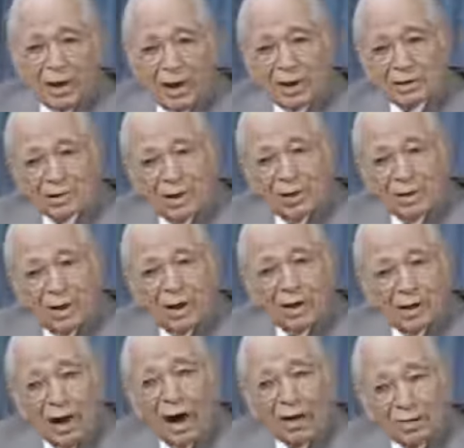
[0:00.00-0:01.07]
and
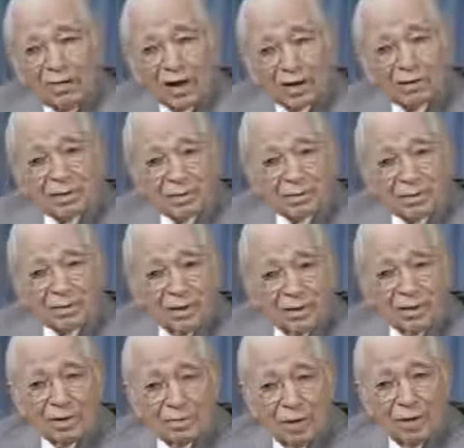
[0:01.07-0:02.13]
I think that
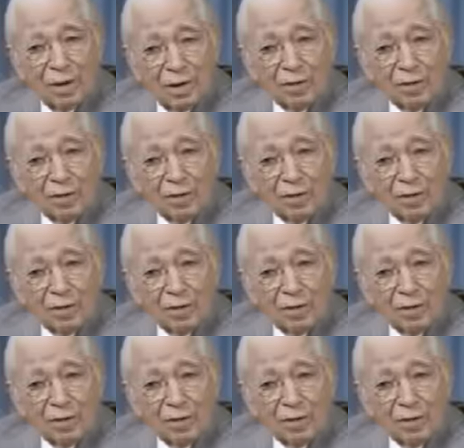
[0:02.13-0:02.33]
uh,